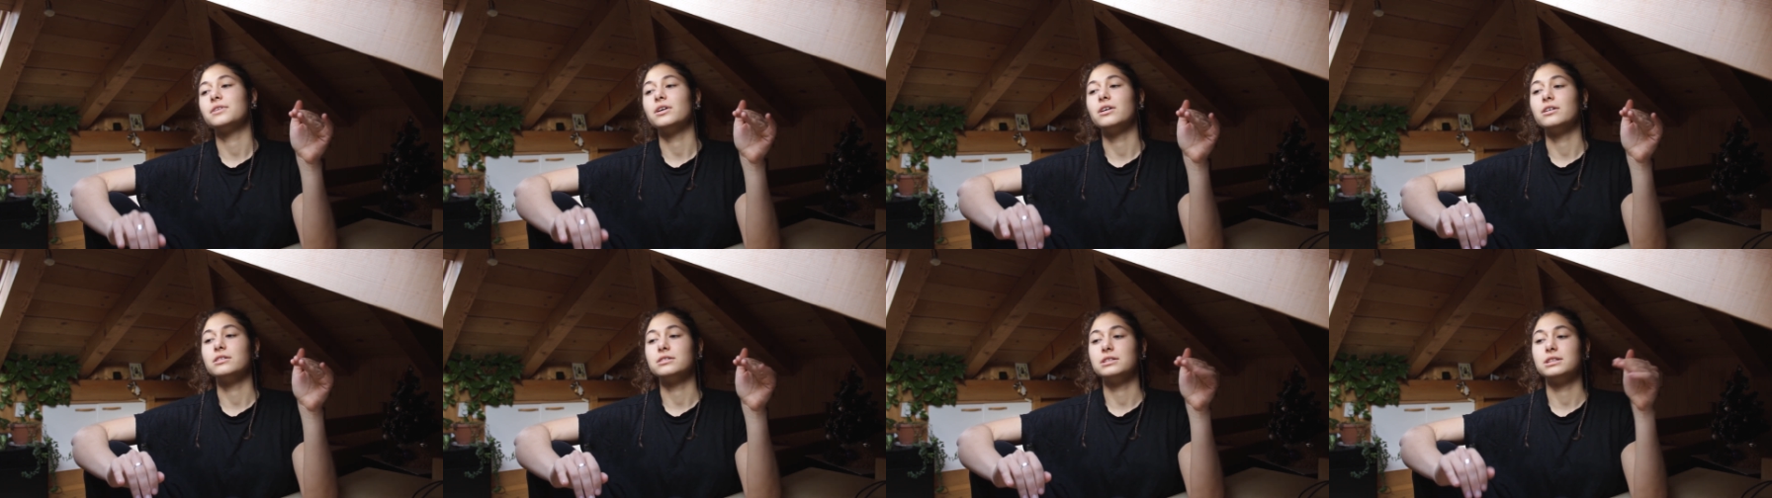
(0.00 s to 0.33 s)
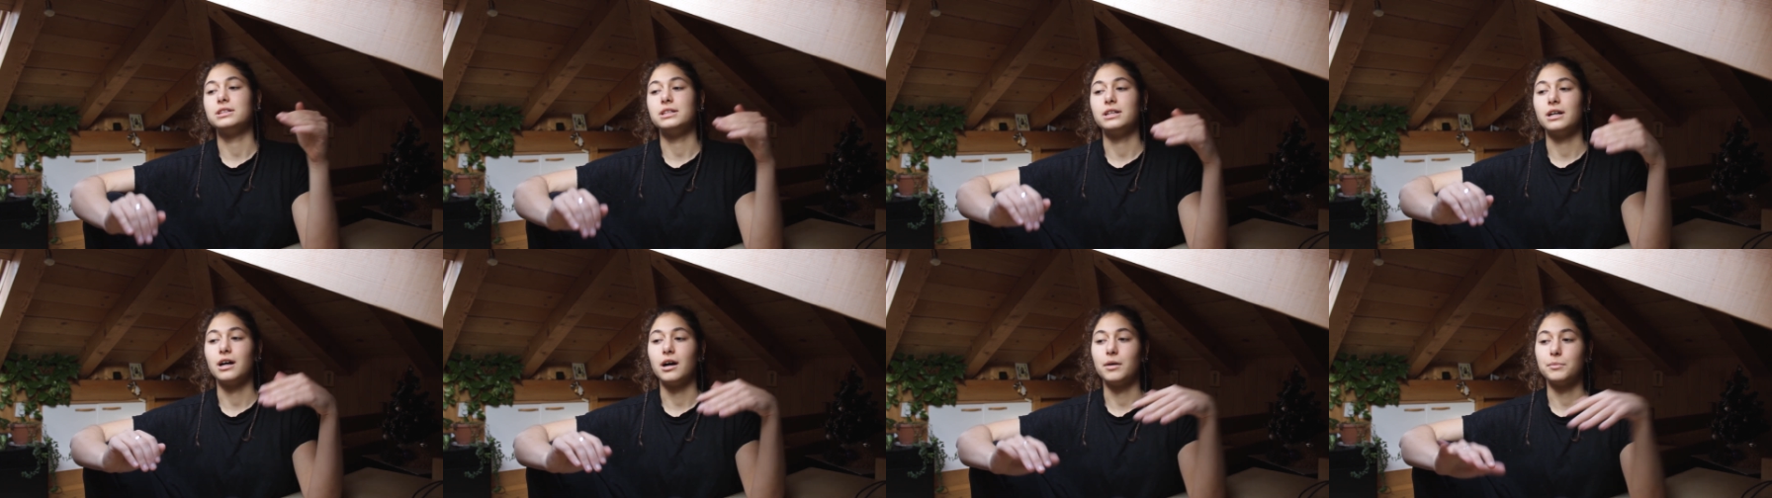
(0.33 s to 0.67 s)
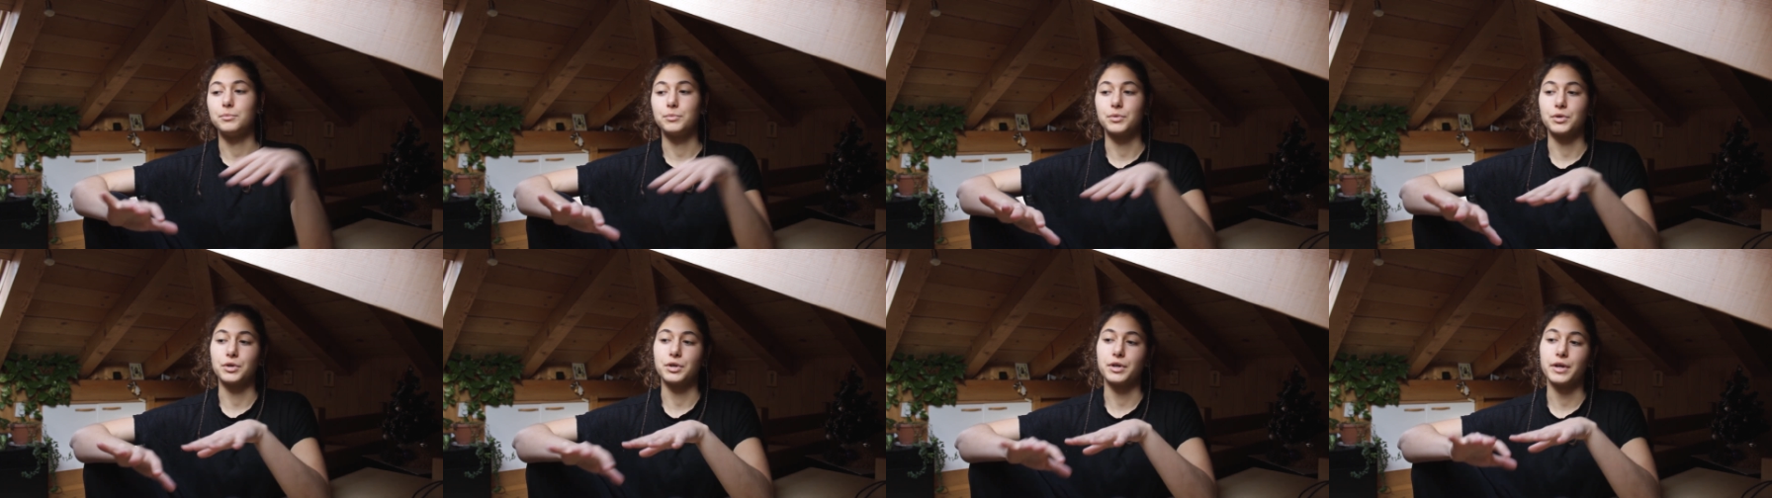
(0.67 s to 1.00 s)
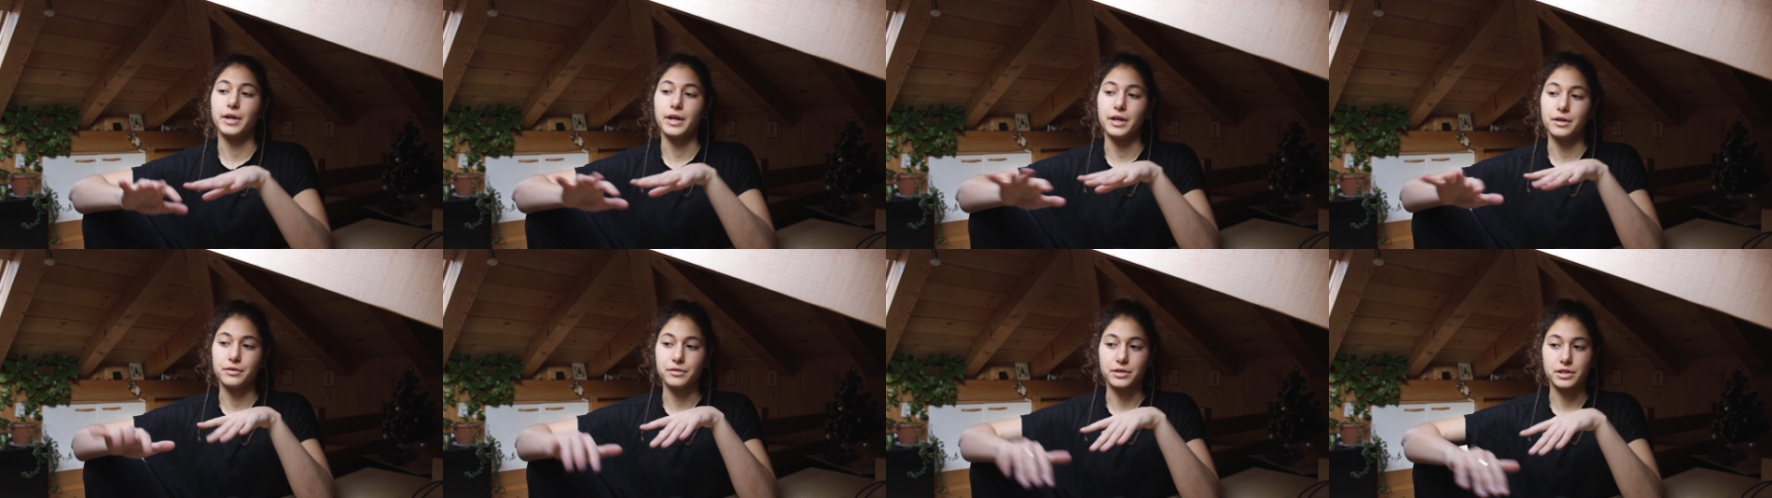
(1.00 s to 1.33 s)
on the upper
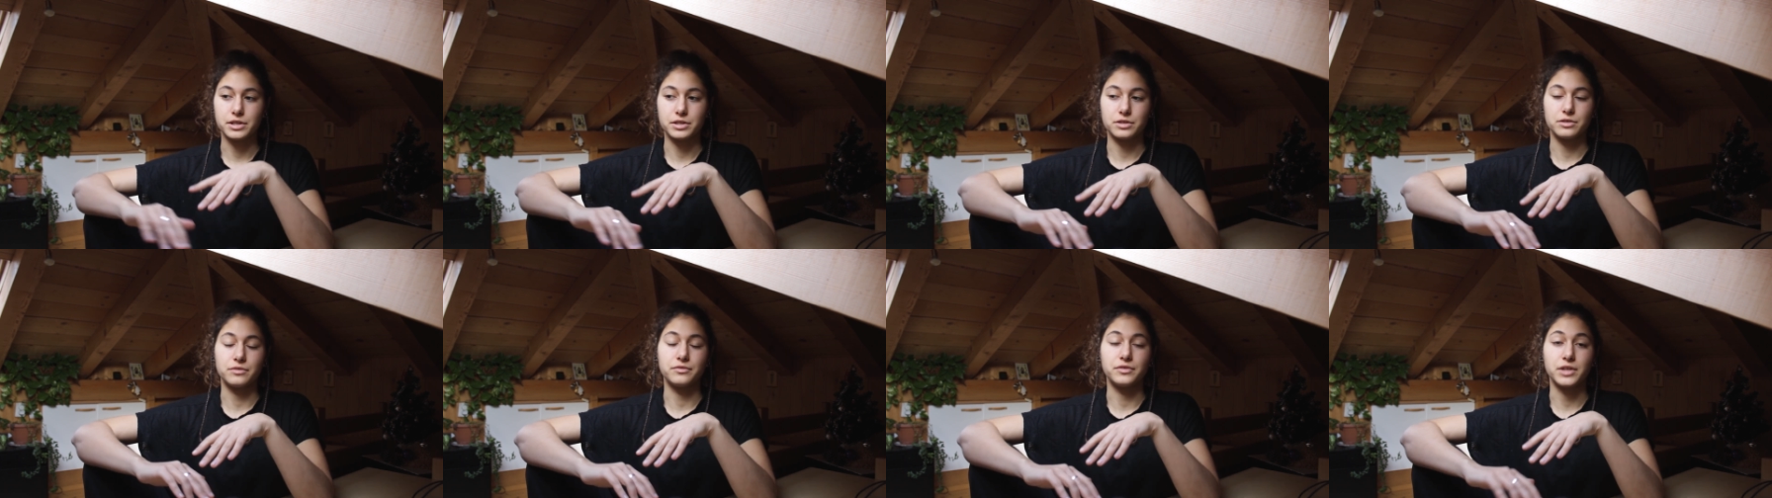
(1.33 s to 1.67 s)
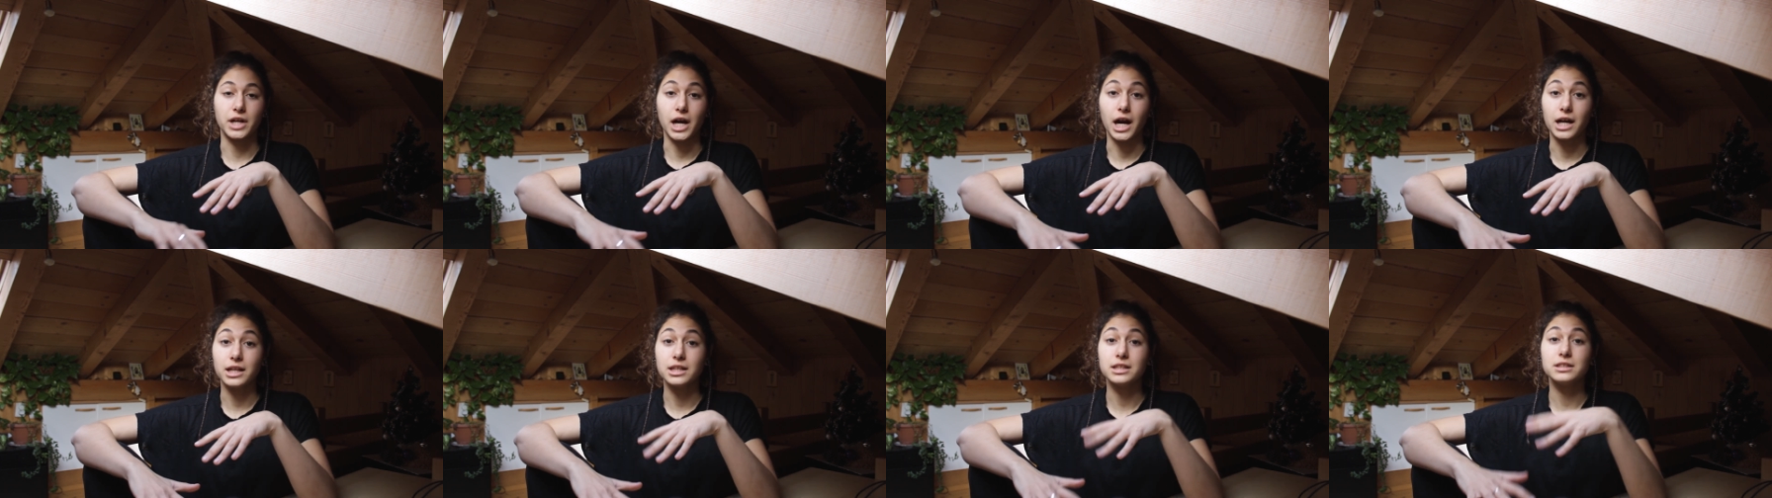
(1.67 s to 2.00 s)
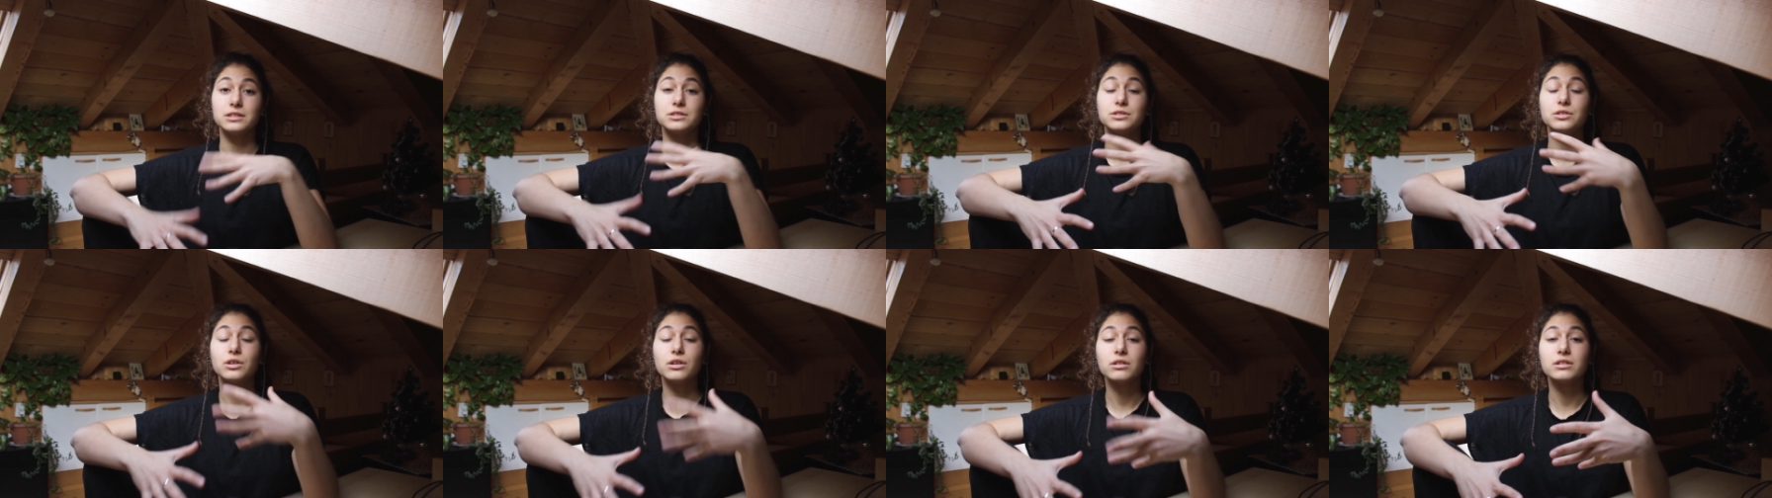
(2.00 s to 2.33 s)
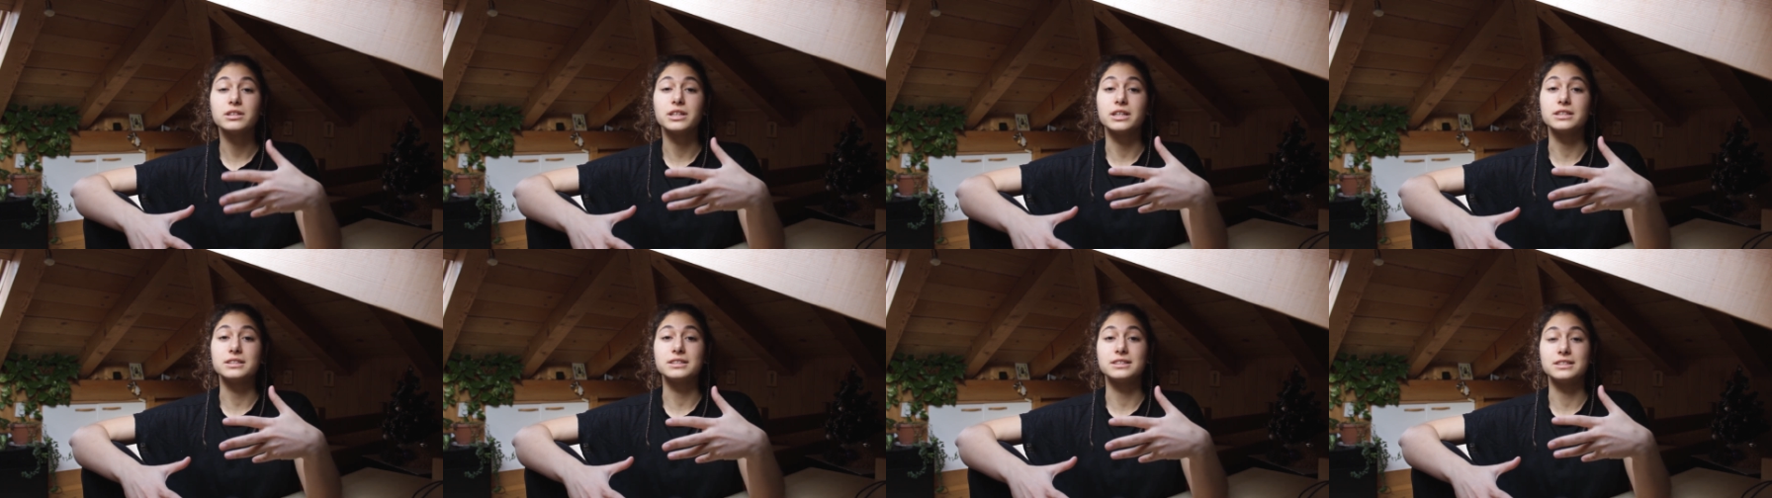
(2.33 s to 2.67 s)
areas of the island
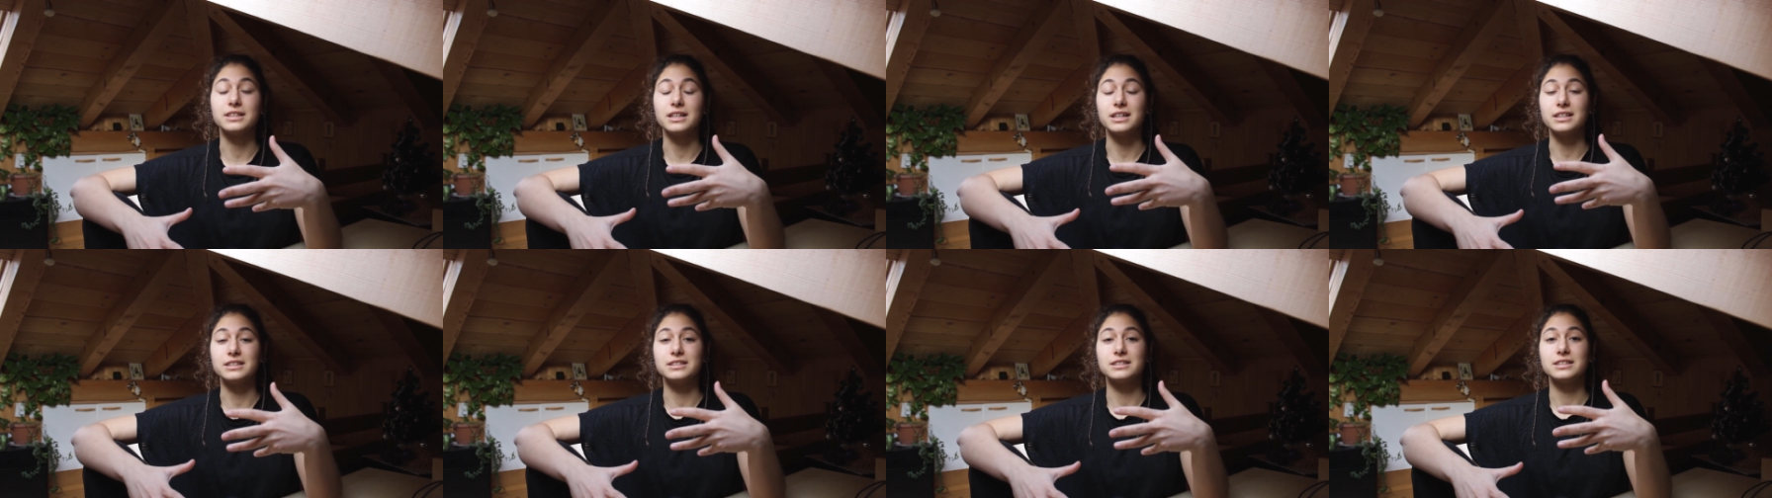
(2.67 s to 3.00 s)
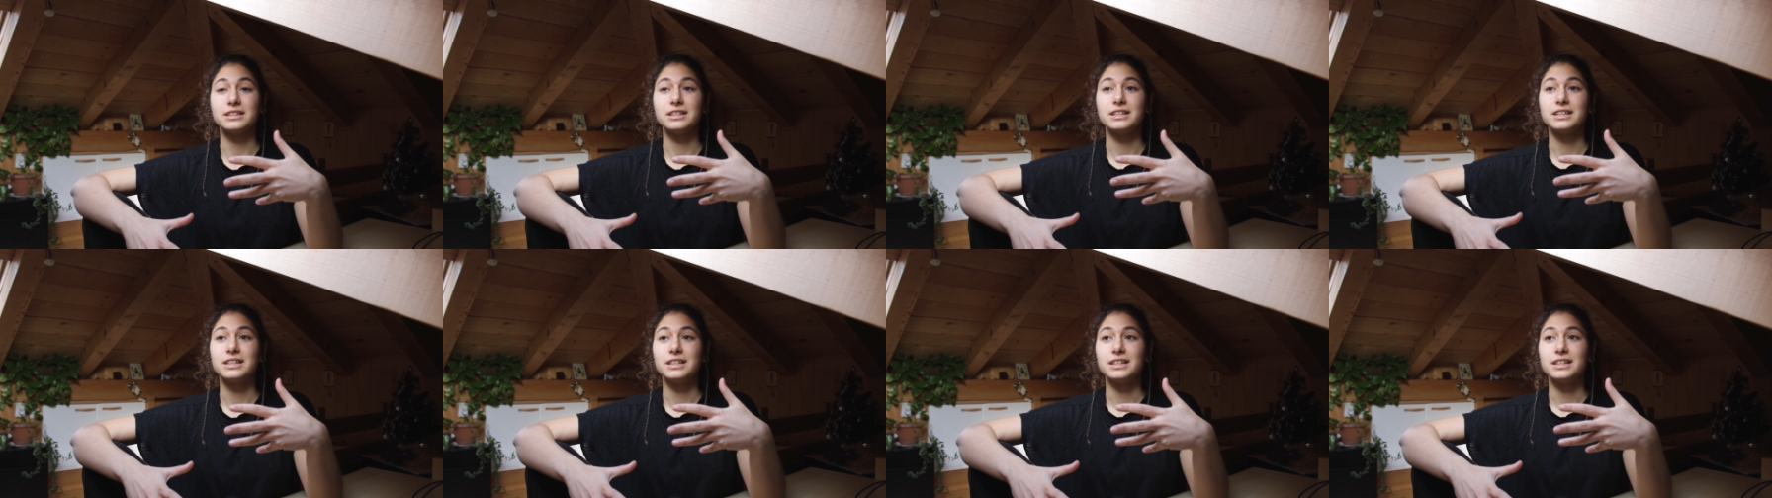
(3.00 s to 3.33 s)
told us that